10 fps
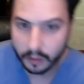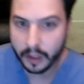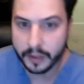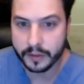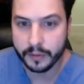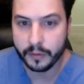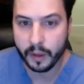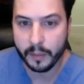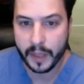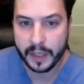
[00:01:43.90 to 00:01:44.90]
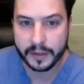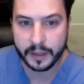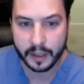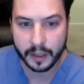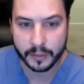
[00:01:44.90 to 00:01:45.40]
so for our
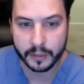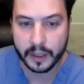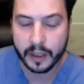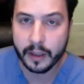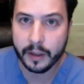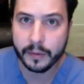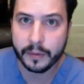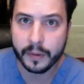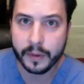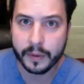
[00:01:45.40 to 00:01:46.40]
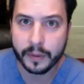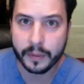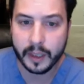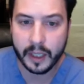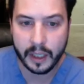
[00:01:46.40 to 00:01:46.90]
baseline we have
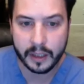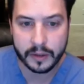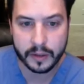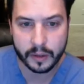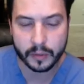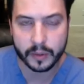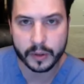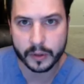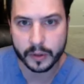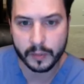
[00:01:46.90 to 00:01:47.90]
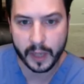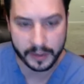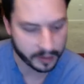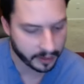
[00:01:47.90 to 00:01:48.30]
382, which is a good baseline.